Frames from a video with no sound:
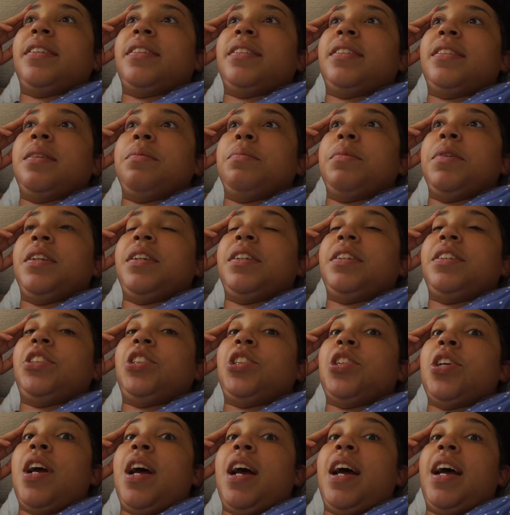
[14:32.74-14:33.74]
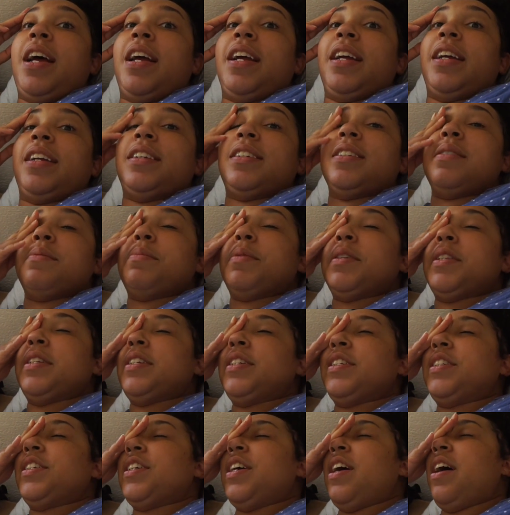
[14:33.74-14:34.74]
So I'm gonna try jump in
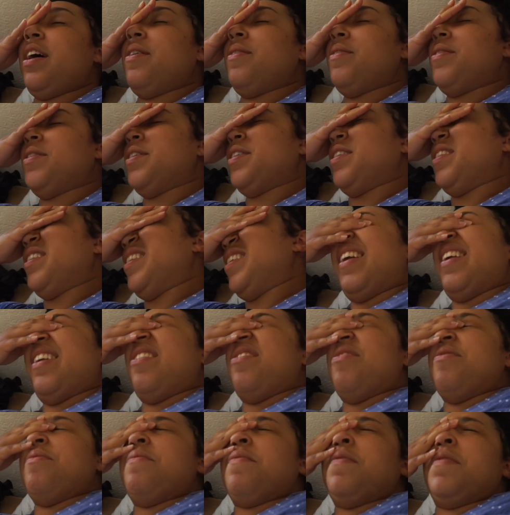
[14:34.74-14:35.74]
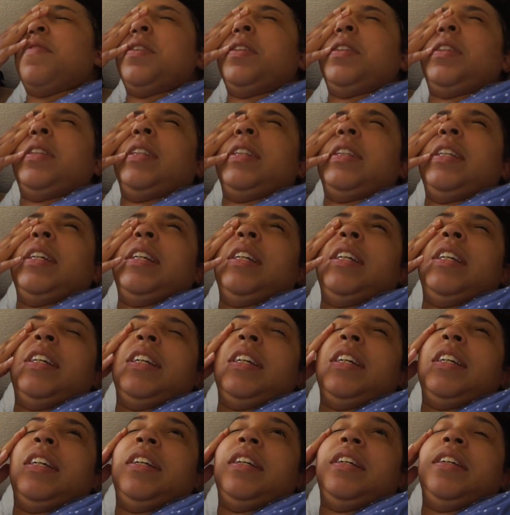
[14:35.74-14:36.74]
the shower and
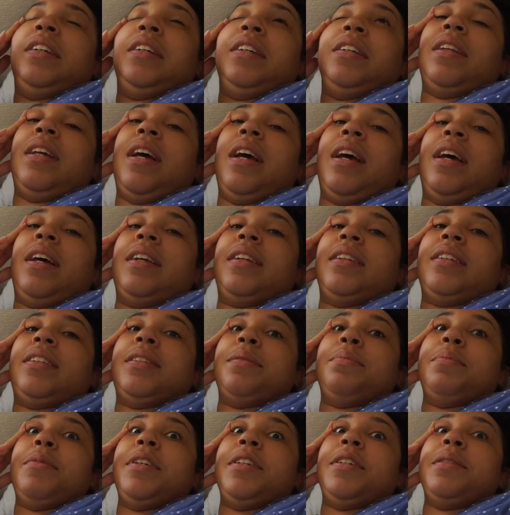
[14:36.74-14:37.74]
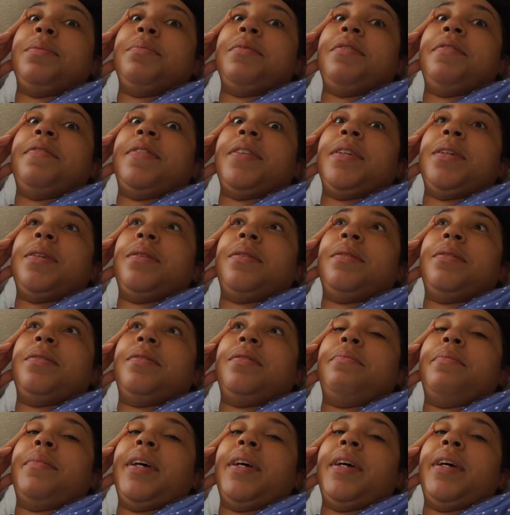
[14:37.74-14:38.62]
hopefully that makes me feel